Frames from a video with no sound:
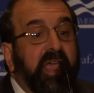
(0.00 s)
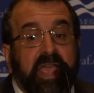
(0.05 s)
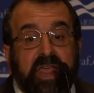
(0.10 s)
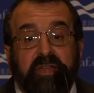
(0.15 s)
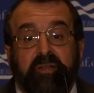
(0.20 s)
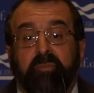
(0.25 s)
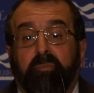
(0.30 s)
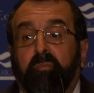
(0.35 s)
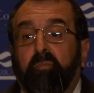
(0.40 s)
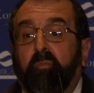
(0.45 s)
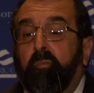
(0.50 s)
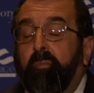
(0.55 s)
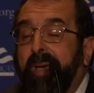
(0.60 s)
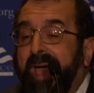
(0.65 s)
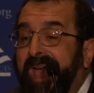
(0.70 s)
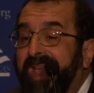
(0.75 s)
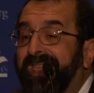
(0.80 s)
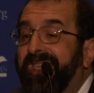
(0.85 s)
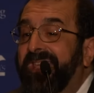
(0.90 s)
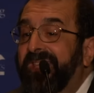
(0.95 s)
And
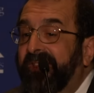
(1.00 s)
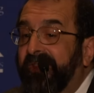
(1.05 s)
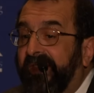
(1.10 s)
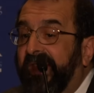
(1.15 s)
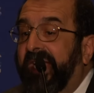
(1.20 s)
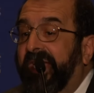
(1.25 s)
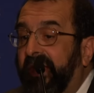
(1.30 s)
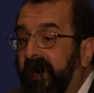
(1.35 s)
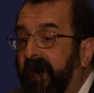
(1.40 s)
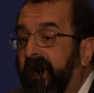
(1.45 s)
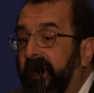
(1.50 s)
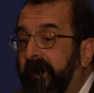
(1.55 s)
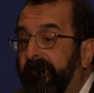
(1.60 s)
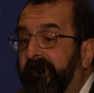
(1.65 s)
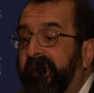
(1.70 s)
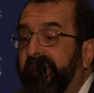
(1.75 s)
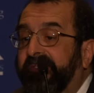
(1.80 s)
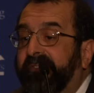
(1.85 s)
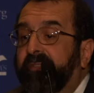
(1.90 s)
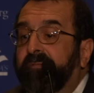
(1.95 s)
backing that
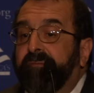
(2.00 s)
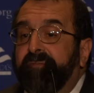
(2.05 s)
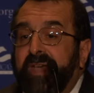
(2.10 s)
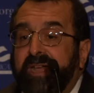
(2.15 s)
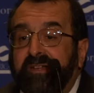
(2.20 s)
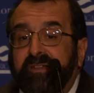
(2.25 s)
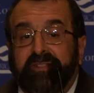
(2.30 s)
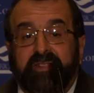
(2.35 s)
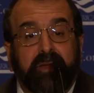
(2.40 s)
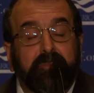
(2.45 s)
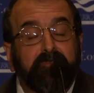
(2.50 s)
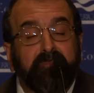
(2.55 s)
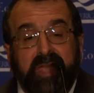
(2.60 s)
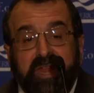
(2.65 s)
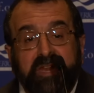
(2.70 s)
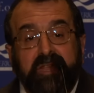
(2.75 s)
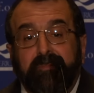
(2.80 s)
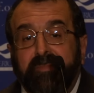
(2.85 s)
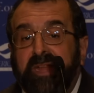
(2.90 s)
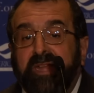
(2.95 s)
up is the fact that
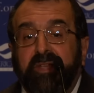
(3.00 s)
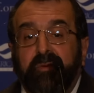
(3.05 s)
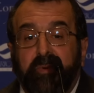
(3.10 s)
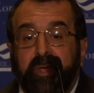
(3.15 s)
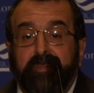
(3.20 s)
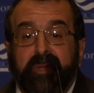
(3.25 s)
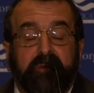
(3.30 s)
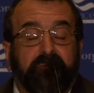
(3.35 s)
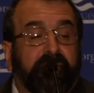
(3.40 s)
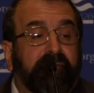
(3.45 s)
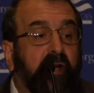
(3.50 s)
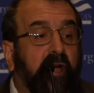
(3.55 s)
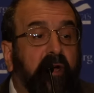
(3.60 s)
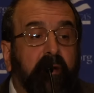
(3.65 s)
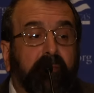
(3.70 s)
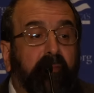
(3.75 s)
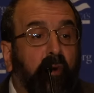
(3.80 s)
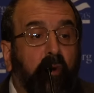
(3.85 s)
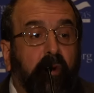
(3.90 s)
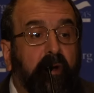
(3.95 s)
many, many women,
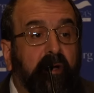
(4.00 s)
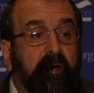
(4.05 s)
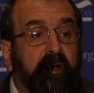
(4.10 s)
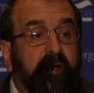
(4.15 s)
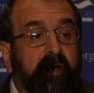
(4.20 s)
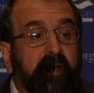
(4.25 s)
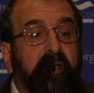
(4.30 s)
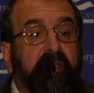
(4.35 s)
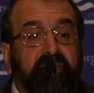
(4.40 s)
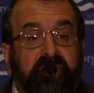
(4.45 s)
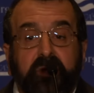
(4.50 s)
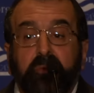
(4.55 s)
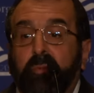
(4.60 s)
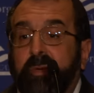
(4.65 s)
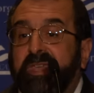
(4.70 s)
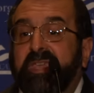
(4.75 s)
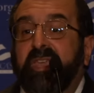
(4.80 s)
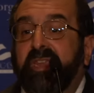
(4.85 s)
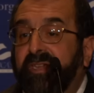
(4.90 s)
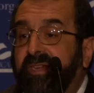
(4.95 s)
far more than
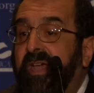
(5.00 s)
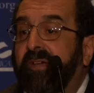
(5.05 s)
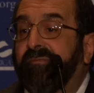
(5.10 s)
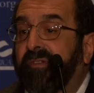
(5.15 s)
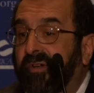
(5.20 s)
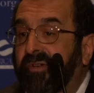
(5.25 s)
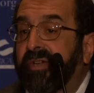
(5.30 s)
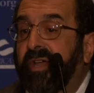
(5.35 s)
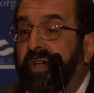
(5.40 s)
we can ever